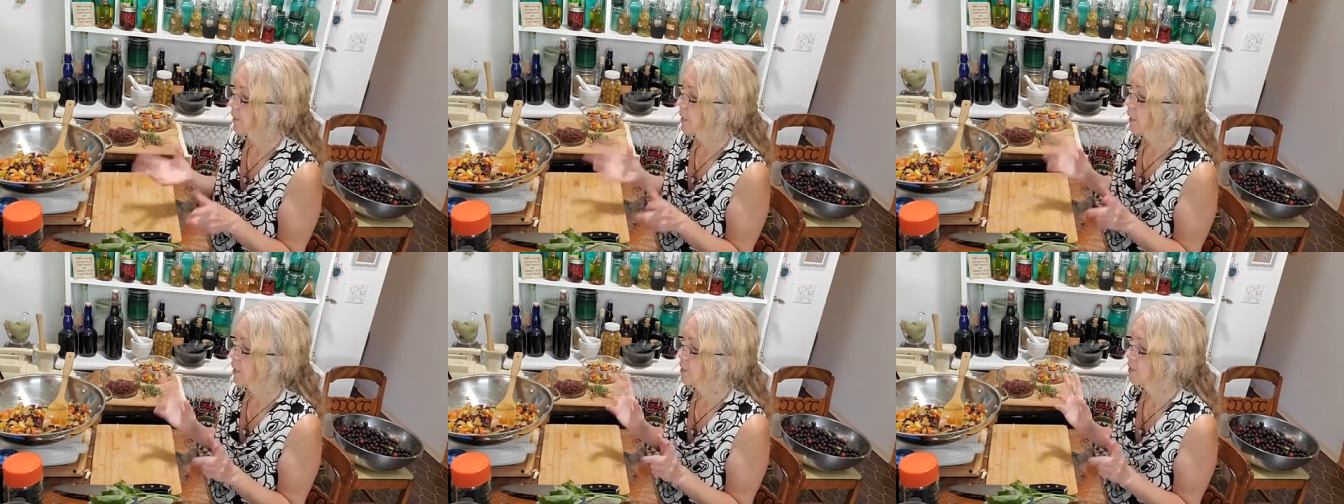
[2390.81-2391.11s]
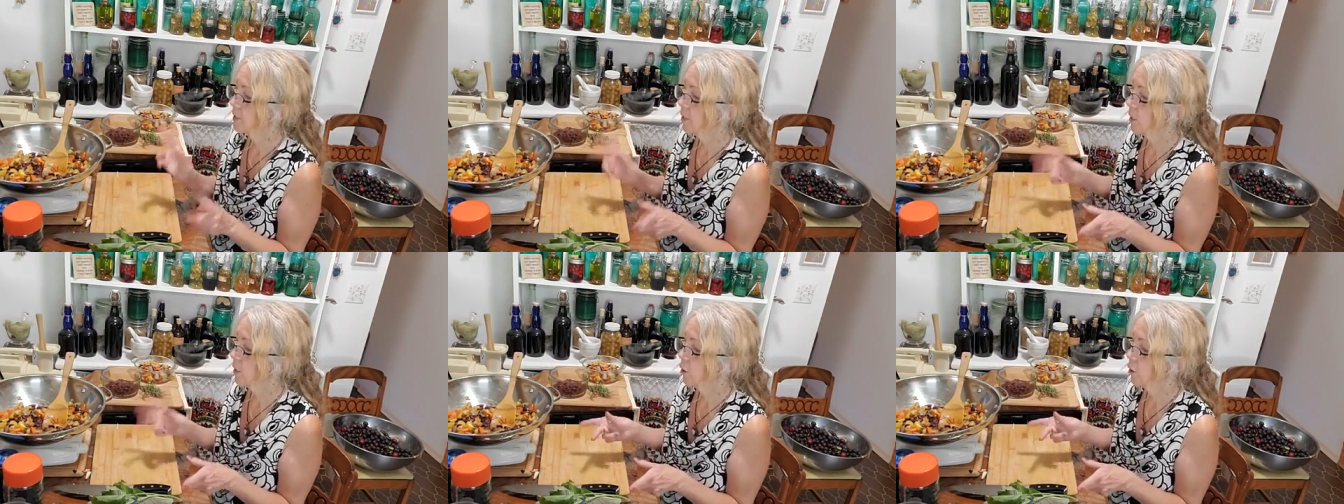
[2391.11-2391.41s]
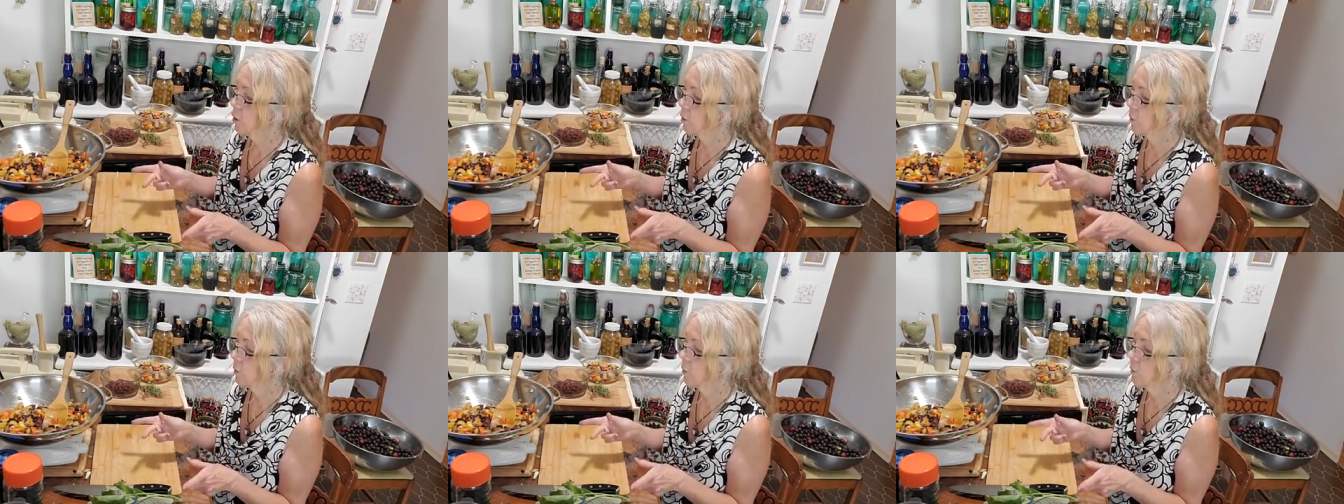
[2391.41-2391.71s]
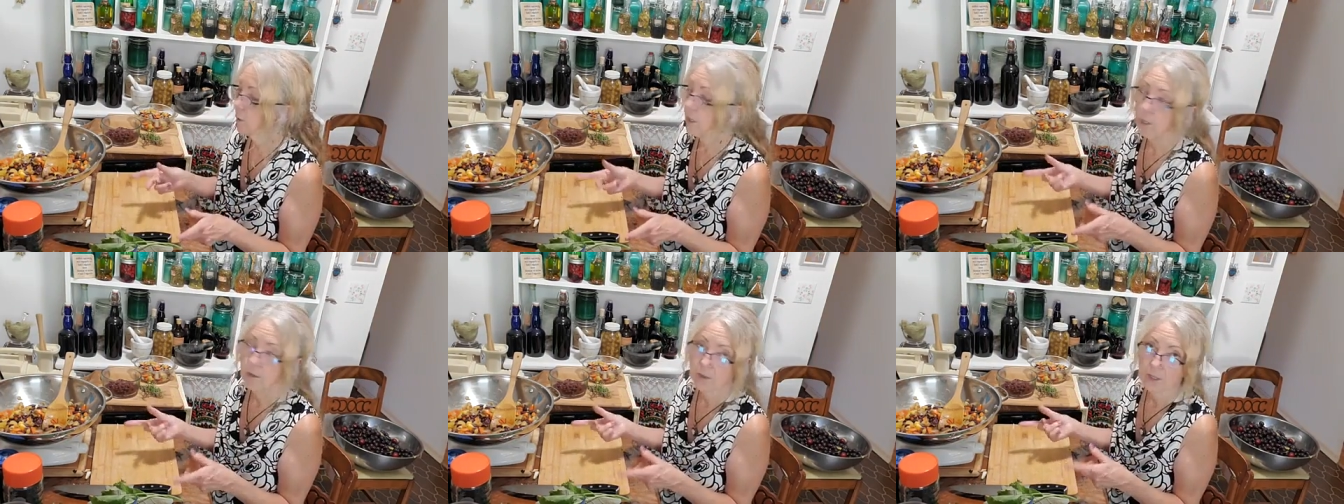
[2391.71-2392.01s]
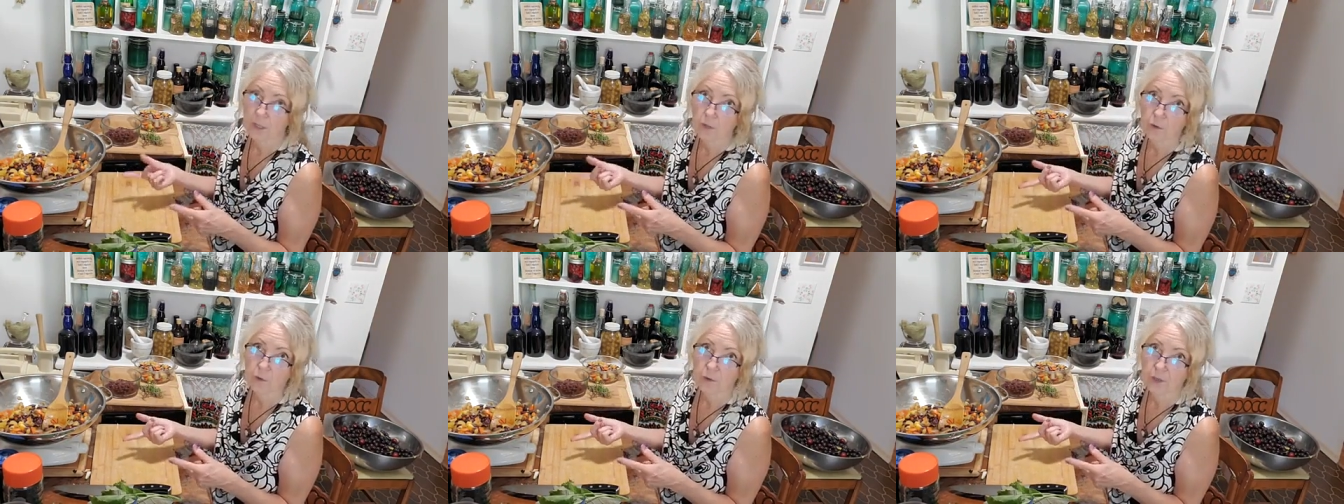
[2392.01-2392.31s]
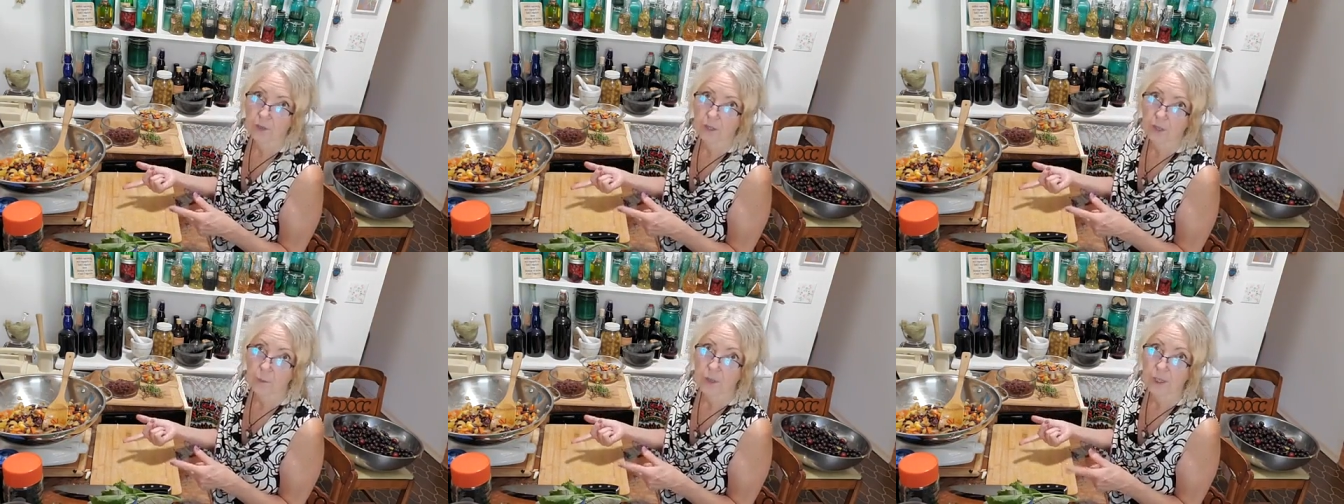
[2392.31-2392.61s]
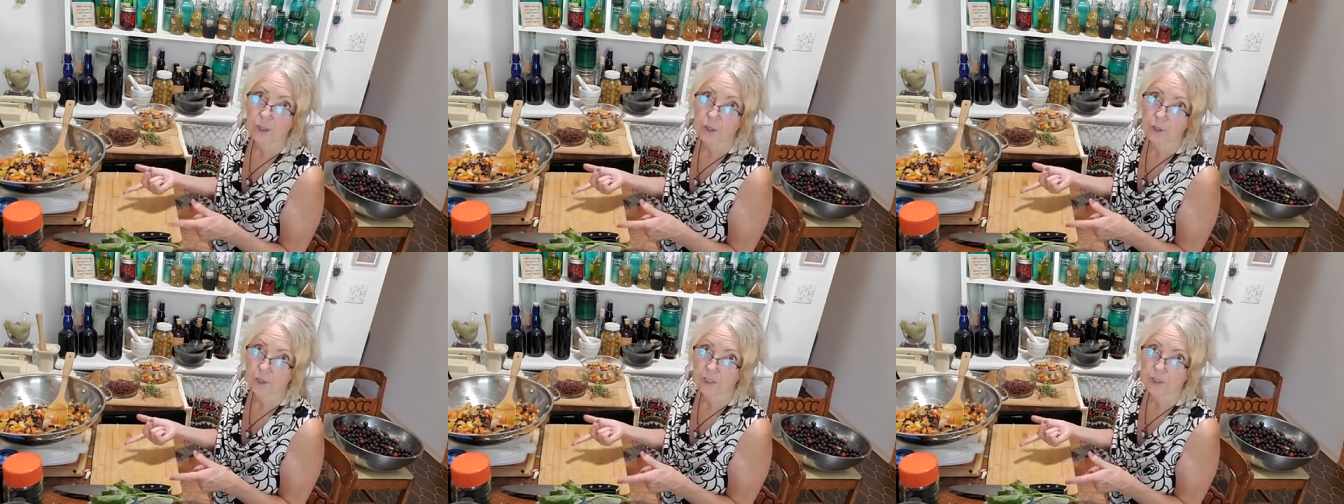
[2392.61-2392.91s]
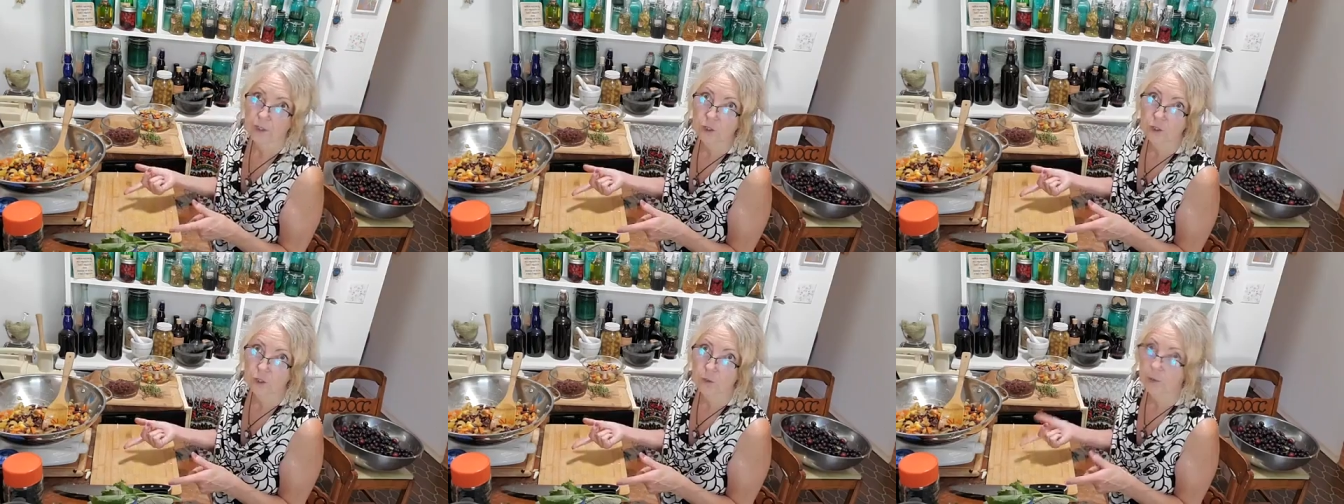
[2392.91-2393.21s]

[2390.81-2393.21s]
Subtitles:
So, well, the other thing we could do,